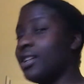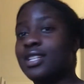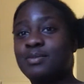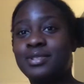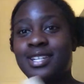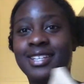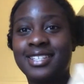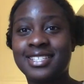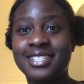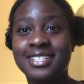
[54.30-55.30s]
let's pretend
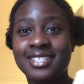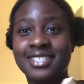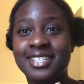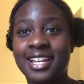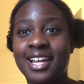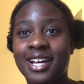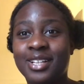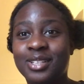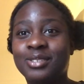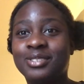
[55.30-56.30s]
this is
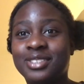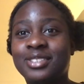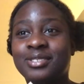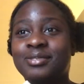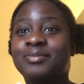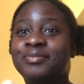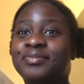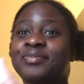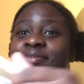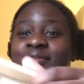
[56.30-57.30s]
closed too.
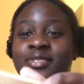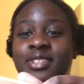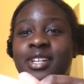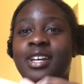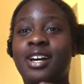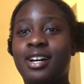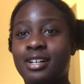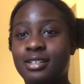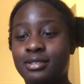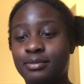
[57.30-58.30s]

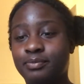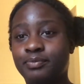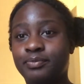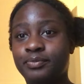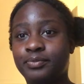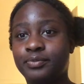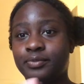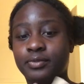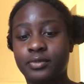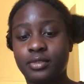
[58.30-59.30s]

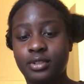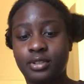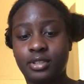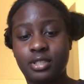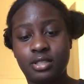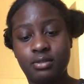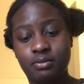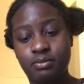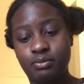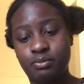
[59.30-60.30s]
So this is
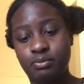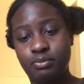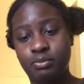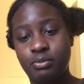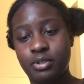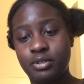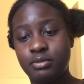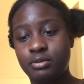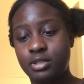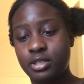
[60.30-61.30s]
when
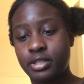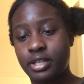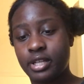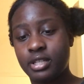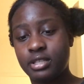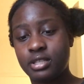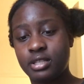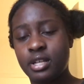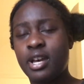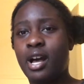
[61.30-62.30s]
you see the case.
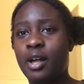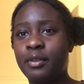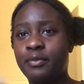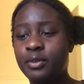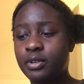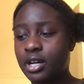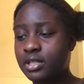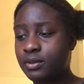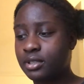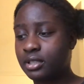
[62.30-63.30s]
If you
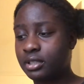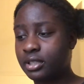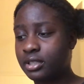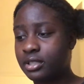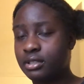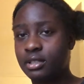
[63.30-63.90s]
guys want the link,